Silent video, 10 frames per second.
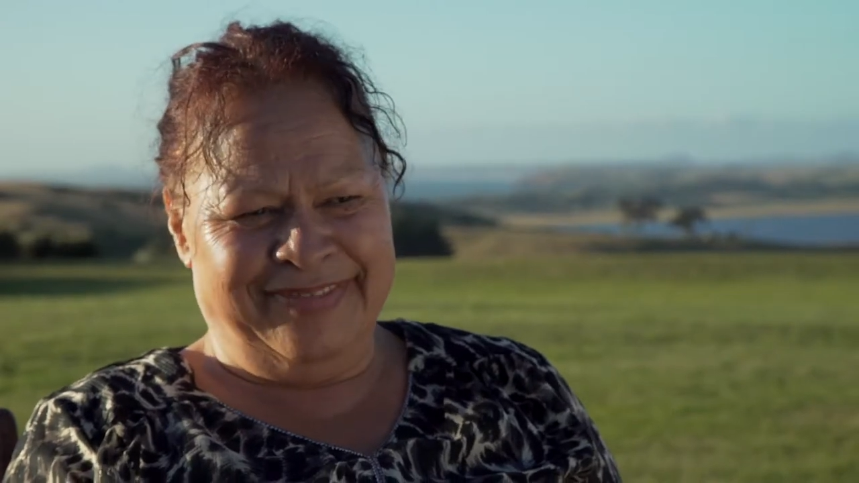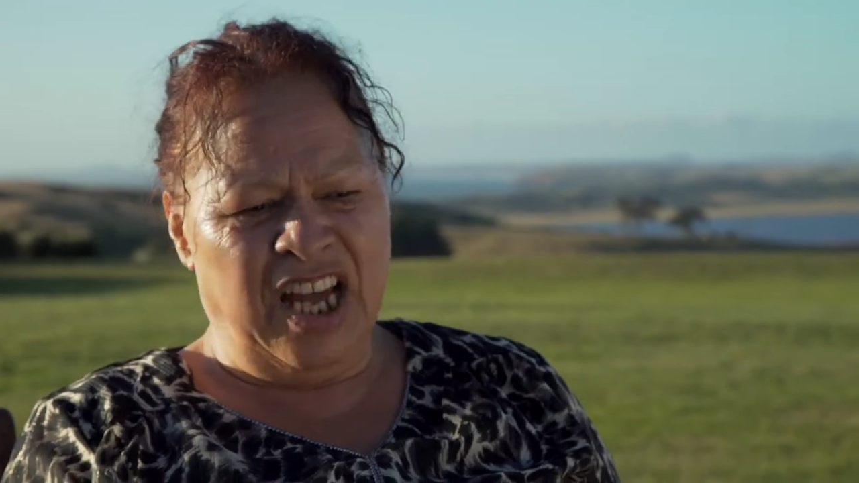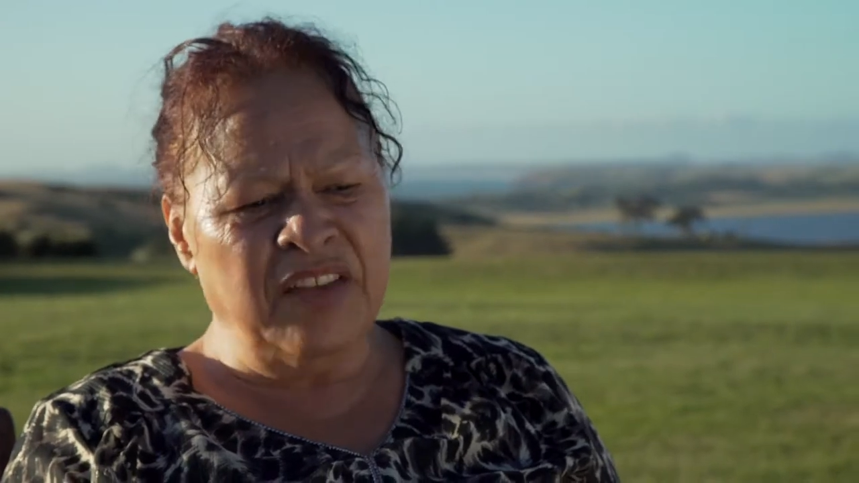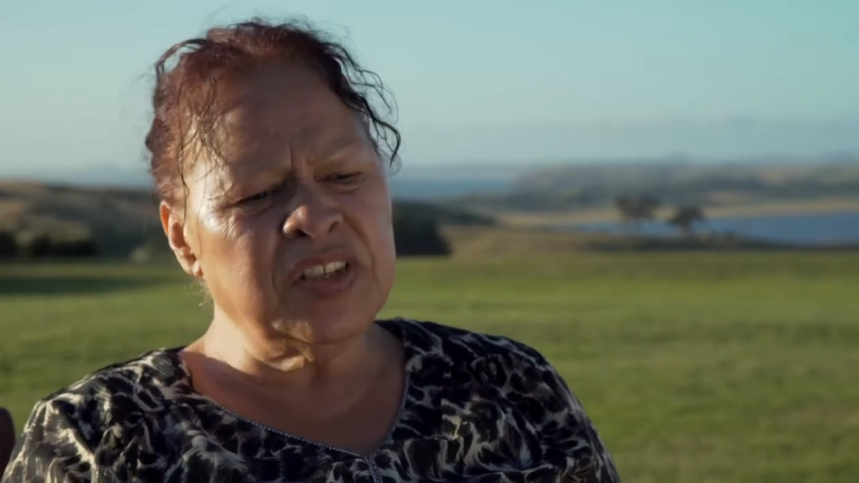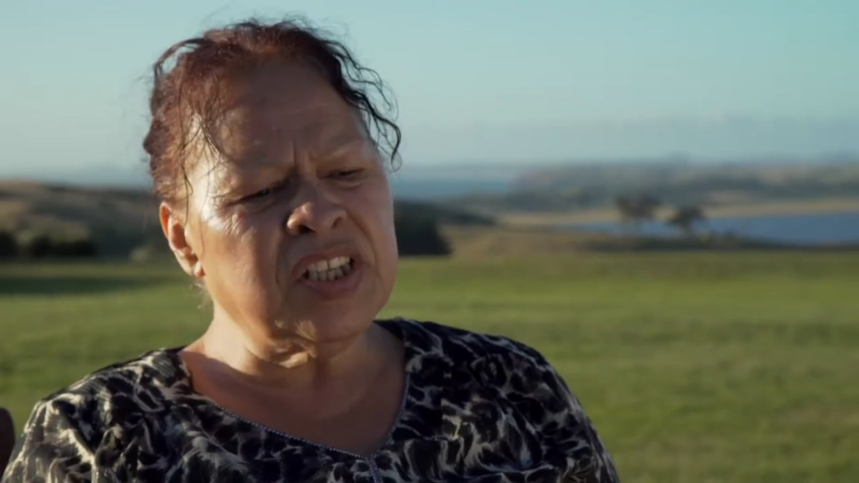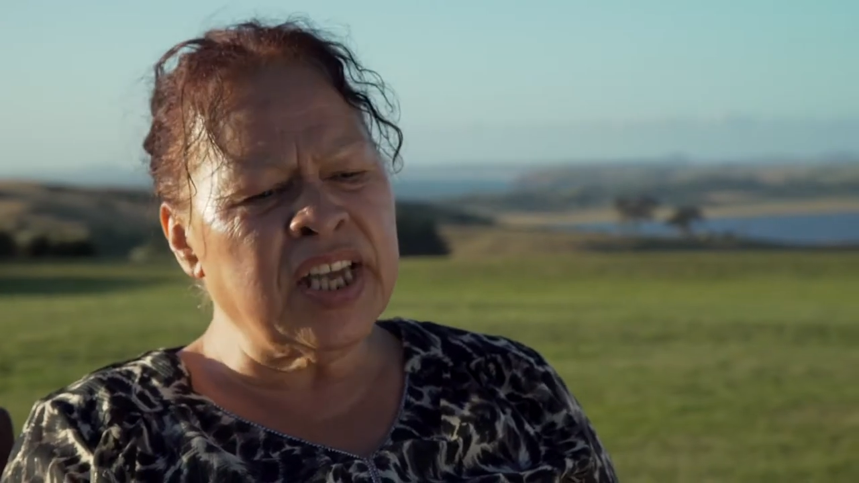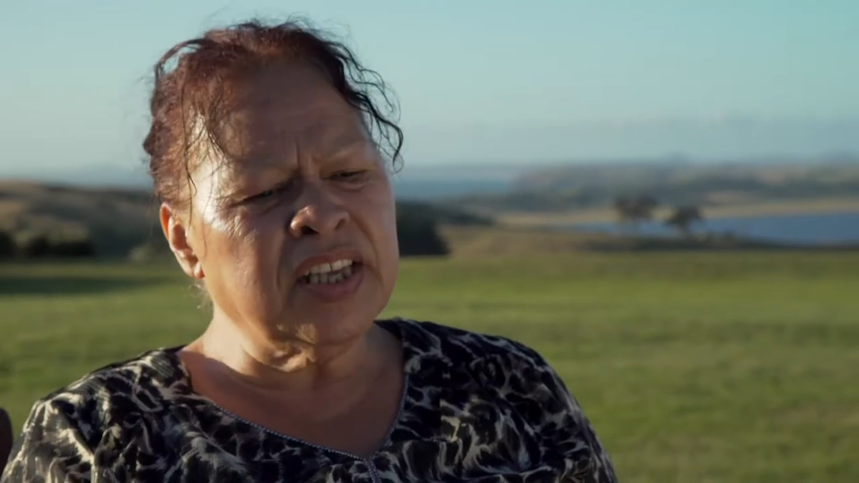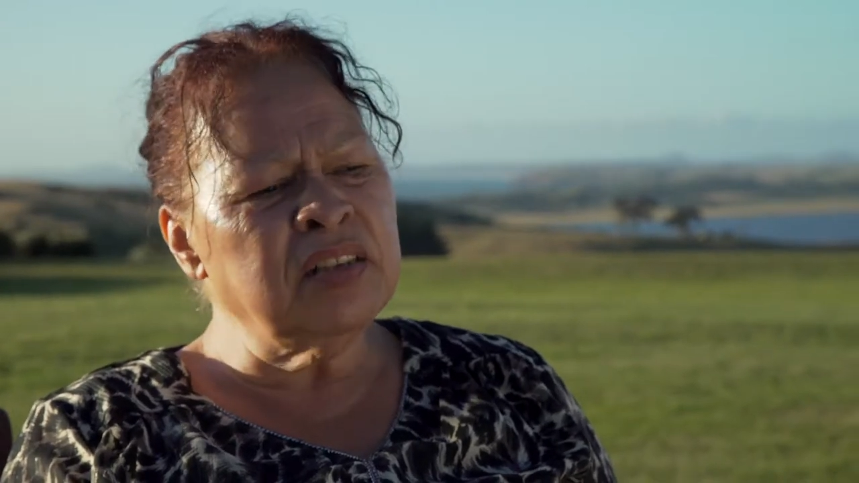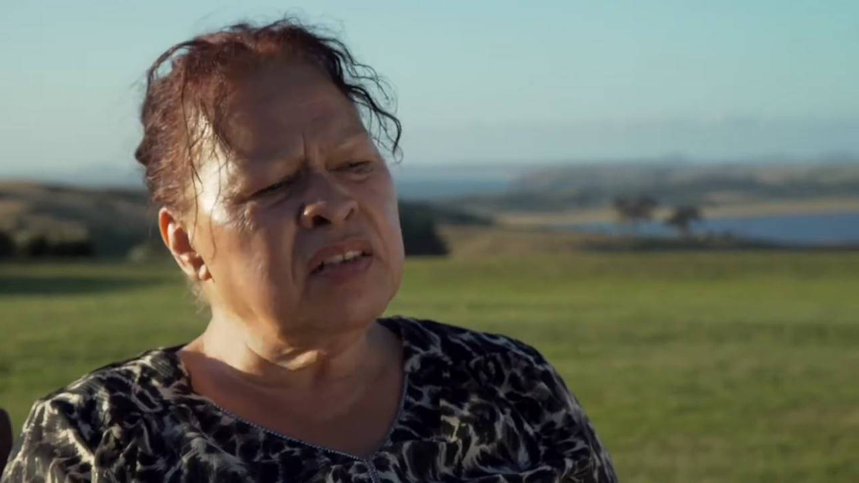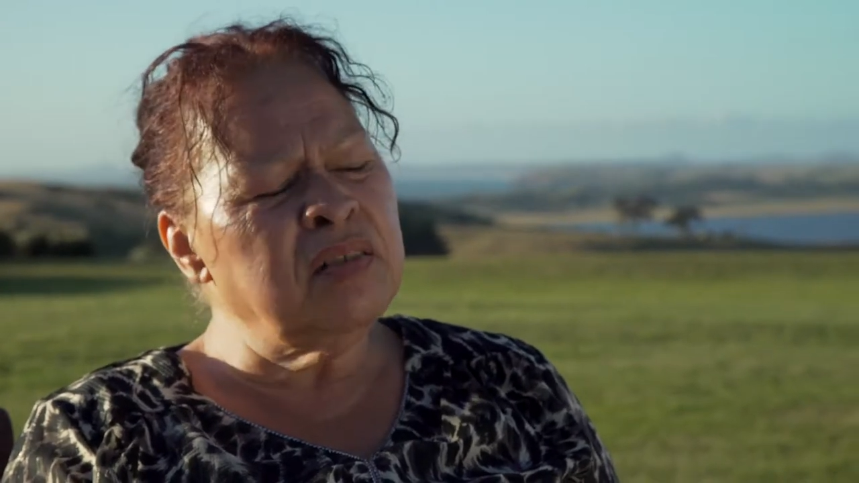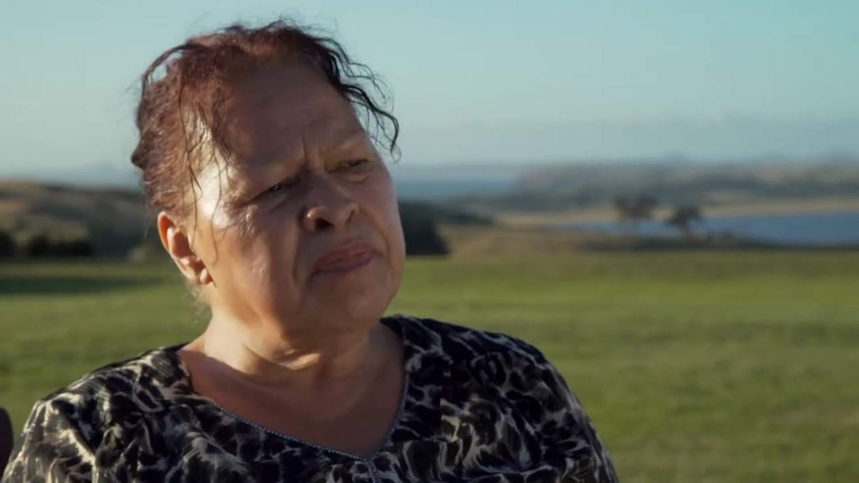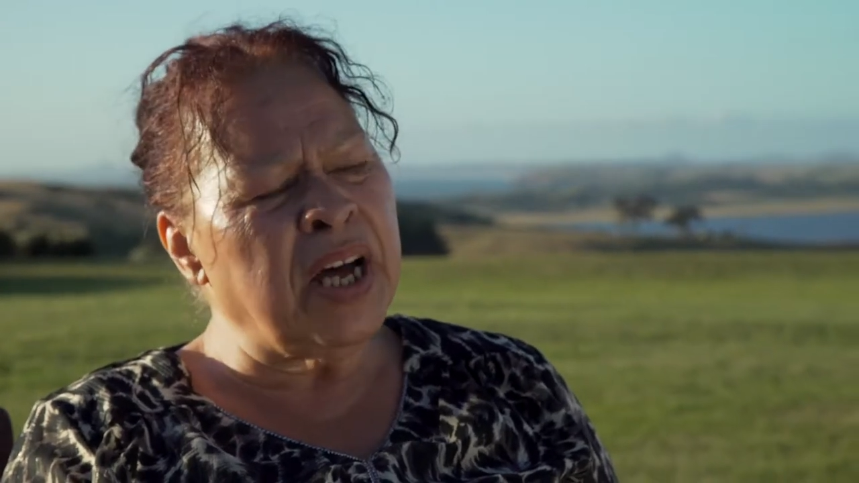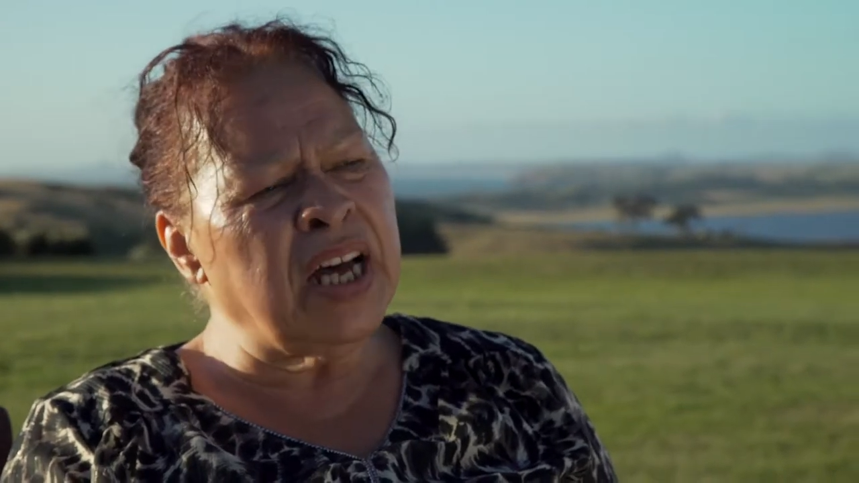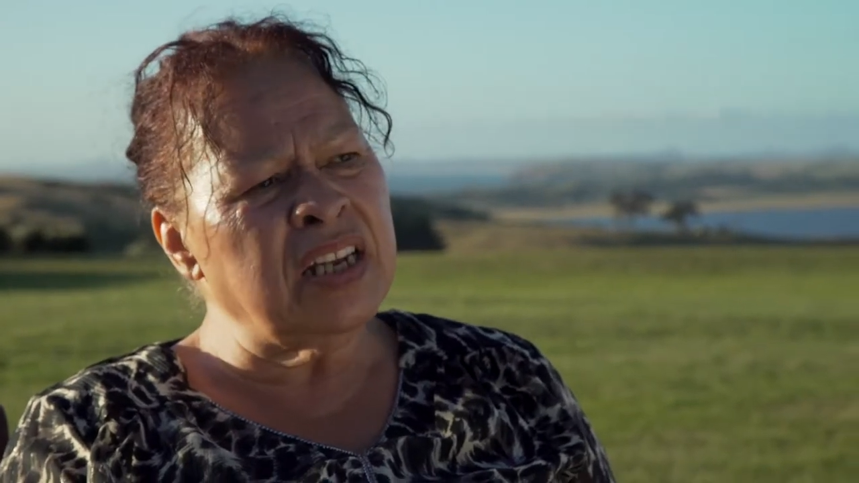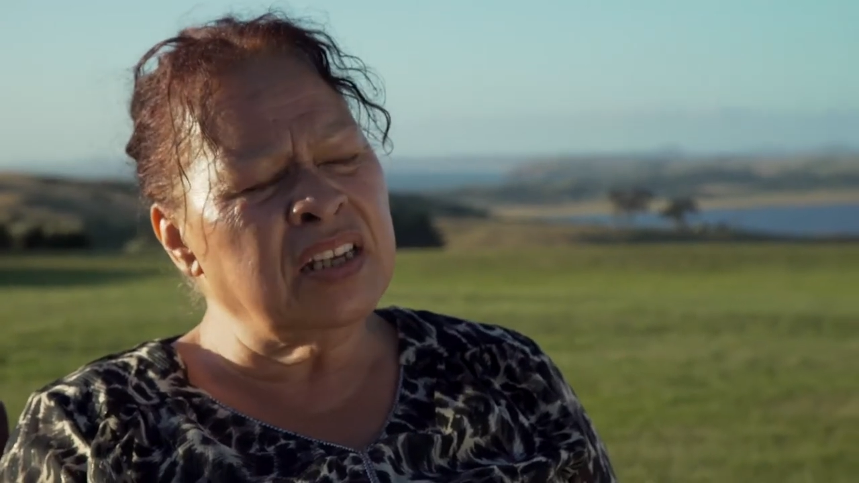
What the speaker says: I haven't taken part